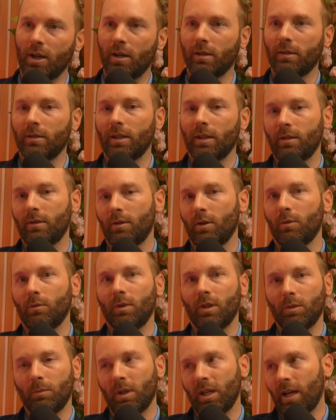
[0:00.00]
like go a
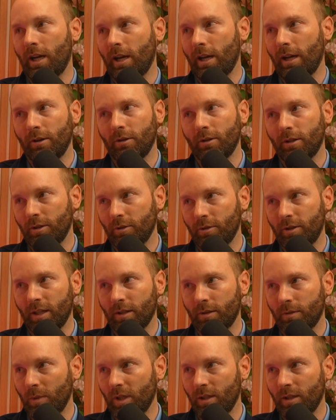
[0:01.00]
little bit higher on your
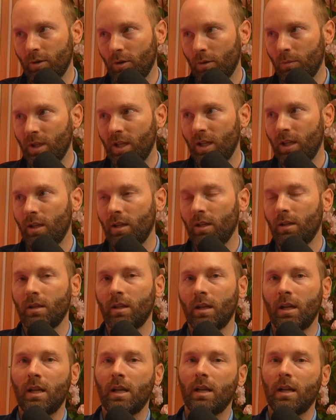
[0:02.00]
dexmedetomidine.
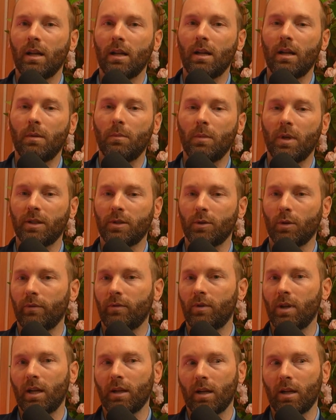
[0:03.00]
And so I've
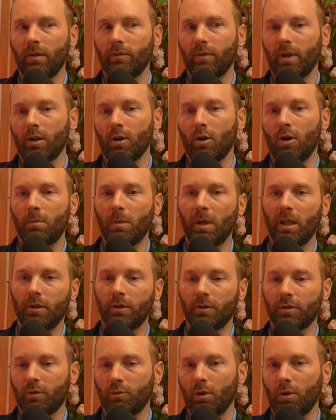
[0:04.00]
got kind of like all my little
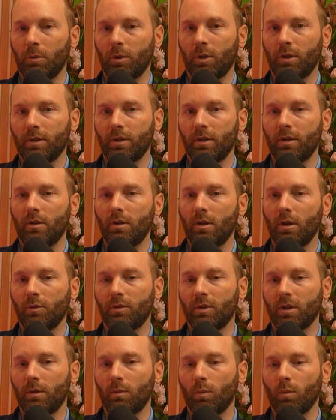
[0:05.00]
scribbles and notes
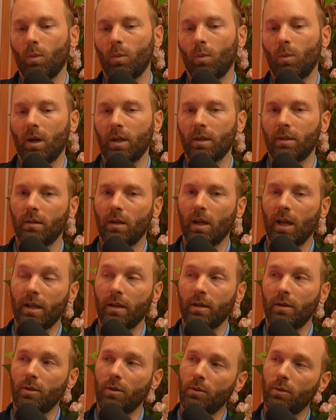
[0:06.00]
on what I can
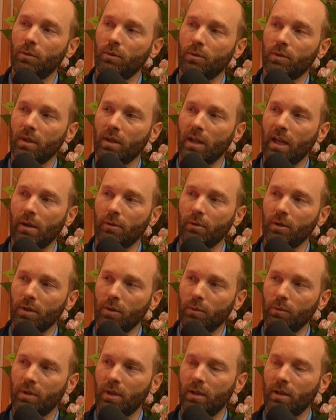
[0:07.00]
use and how to
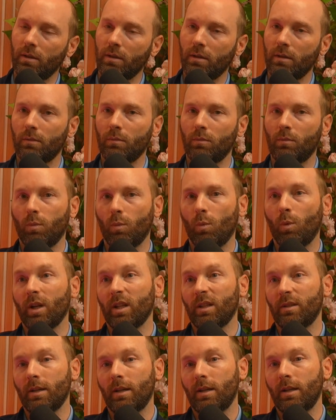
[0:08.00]
use it and what it
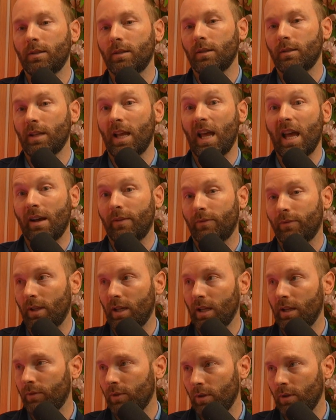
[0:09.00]
does, its
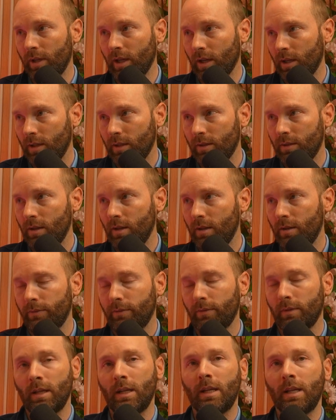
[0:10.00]
half-life and all that kind of stuff.
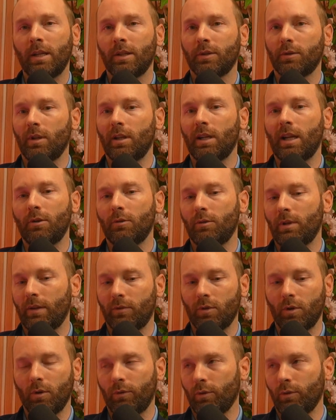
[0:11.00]
So then I don't have to
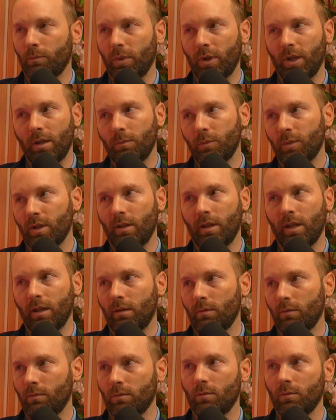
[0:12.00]
go through Plums and like
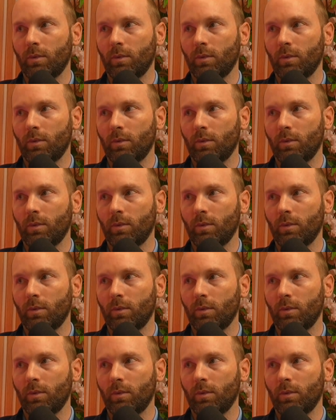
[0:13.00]
really